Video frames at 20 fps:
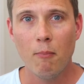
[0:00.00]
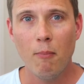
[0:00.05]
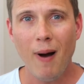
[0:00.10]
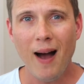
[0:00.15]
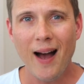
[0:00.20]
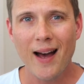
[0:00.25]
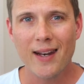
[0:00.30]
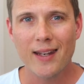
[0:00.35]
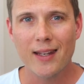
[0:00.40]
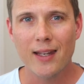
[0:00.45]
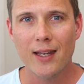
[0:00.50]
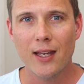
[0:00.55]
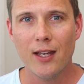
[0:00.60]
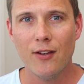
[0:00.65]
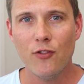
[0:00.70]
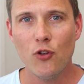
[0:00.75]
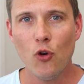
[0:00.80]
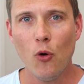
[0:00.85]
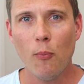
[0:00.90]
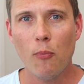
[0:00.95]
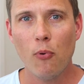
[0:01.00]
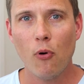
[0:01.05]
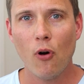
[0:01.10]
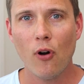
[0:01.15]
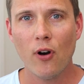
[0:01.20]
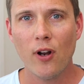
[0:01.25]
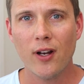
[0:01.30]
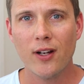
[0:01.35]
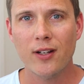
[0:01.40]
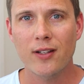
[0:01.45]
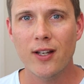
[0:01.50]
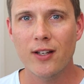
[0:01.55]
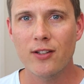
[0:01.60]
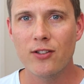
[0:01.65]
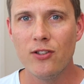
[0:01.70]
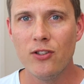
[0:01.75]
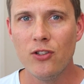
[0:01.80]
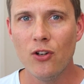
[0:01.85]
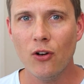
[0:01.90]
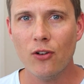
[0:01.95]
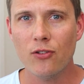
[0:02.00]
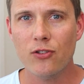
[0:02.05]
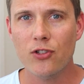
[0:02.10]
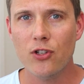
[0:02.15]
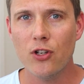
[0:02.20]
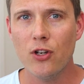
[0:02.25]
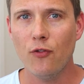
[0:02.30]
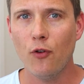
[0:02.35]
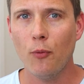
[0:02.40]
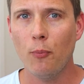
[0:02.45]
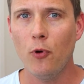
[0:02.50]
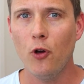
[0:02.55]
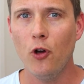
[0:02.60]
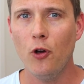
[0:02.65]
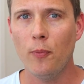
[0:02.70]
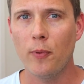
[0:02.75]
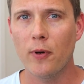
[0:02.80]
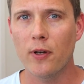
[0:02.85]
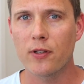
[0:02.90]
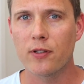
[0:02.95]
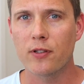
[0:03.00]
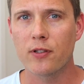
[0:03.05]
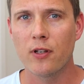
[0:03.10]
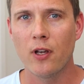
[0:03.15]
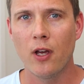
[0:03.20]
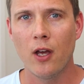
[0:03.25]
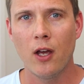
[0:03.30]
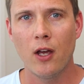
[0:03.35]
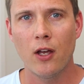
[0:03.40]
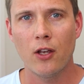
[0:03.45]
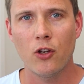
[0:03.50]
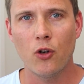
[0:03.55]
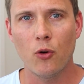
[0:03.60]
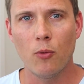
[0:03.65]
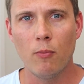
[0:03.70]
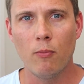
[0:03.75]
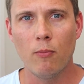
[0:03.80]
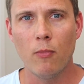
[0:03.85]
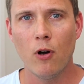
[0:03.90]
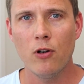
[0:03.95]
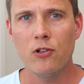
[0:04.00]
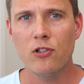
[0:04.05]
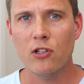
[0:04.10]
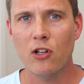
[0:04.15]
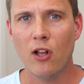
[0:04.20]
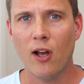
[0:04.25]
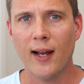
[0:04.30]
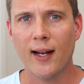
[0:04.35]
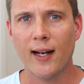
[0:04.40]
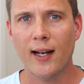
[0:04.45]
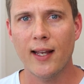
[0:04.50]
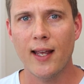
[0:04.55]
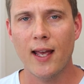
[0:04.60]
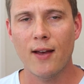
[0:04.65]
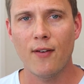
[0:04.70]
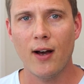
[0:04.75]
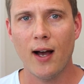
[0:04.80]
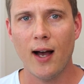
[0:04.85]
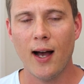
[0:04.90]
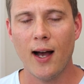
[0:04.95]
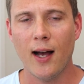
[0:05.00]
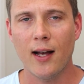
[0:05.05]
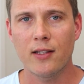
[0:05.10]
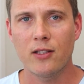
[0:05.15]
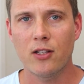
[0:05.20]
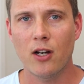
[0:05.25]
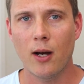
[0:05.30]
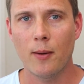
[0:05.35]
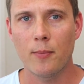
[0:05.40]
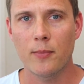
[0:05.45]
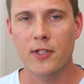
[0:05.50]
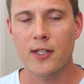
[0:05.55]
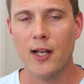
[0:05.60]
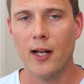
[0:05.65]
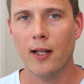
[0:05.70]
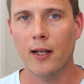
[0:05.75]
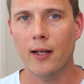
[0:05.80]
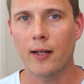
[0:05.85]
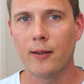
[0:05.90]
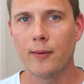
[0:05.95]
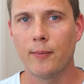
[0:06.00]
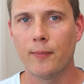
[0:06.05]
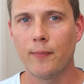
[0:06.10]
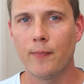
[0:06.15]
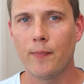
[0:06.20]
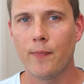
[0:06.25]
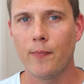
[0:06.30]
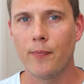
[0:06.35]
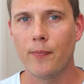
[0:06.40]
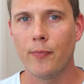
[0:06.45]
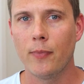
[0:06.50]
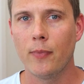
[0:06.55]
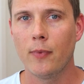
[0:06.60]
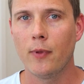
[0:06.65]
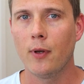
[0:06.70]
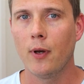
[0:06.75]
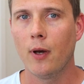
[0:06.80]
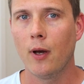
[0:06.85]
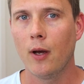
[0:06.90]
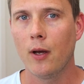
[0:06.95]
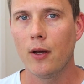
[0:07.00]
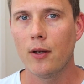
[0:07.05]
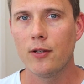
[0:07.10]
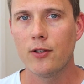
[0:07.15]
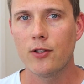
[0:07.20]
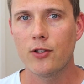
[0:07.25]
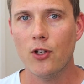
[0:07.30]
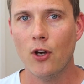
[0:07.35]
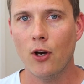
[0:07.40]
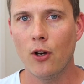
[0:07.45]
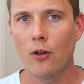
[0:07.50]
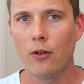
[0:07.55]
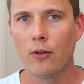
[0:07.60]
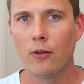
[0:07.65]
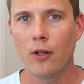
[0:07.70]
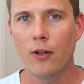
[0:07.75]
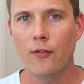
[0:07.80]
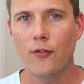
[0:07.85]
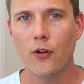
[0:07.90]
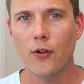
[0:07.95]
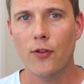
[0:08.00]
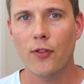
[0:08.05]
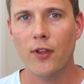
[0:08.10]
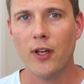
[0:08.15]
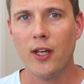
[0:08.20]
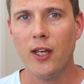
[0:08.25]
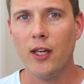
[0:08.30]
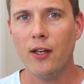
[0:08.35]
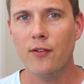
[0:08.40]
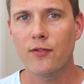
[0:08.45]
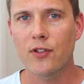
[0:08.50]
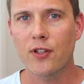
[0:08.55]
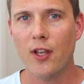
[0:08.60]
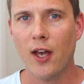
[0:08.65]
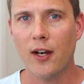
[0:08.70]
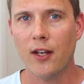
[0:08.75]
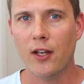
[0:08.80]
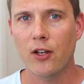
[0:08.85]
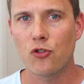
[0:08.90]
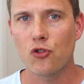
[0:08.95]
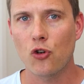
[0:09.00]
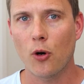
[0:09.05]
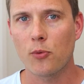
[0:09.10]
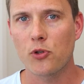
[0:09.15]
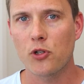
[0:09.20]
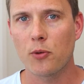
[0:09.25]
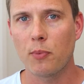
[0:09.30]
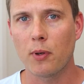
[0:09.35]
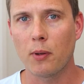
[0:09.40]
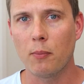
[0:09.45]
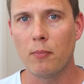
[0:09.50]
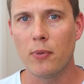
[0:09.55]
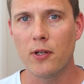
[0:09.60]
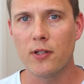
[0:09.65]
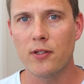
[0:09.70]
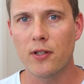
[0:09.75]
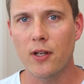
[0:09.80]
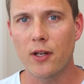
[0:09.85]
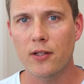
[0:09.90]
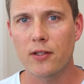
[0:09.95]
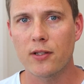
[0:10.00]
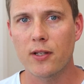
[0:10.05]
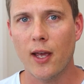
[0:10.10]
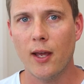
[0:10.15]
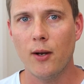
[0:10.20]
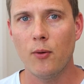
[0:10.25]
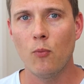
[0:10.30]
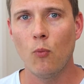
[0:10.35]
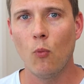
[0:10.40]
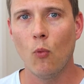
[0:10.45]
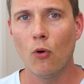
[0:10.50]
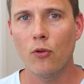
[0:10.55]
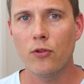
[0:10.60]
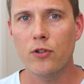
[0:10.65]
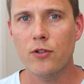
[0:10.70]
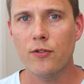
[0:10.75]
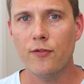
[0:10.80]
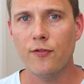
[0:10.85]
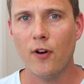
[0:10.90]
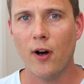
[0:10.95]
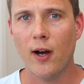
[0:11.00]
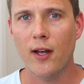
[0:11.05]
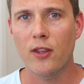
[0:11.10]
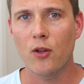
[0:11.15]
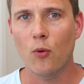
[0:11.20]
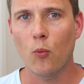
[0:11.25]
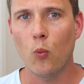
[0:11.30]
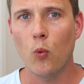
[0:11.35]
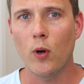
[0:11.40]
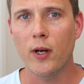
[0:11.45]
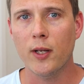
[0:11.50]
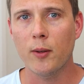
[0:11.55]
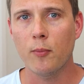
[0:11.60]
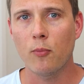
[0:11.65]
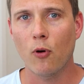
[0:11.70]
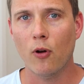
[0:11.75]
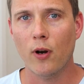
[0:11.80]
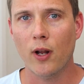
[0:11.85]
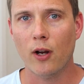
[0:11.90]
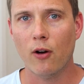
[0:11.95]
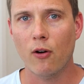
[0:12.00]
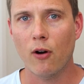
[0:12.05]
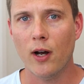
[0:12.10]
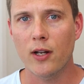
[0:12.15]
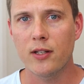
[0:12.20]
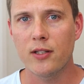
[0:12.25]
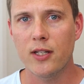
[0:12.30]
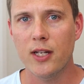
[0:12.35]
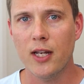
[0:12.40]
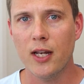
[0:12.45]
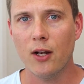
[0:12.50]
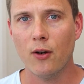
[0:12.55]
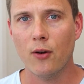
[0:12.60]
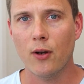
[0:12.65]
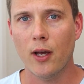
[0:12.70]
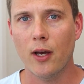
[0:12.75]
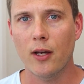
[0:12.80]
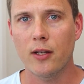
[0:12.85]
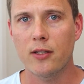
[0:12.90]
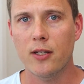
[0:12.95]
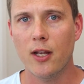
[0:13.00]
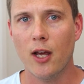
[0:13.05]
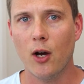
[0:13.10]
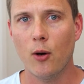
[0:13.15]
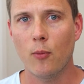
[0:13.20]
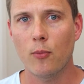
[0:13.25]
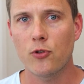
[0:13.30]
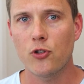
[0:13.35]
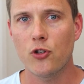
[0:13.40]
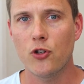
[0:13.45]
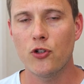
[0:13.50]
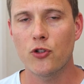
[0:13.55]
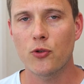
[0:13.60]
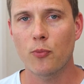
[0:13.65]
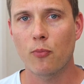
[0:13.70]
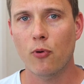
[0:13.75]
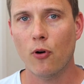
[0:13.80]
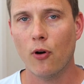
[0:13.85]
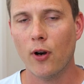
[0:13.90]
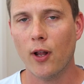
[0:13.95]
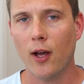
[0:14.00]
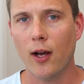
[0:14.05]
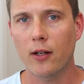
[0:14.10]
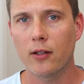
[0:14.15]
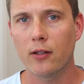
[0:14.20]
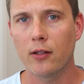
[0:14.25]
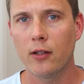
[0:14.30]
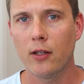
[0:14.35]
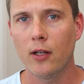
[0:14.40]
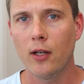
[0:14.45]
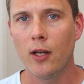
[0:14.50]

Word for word: but if your product does not serve a purpose, you'll most likely have a hard time selling. So, if you're thinking of starting a dropshipping business and want to find the winning product criteria to help choose a product,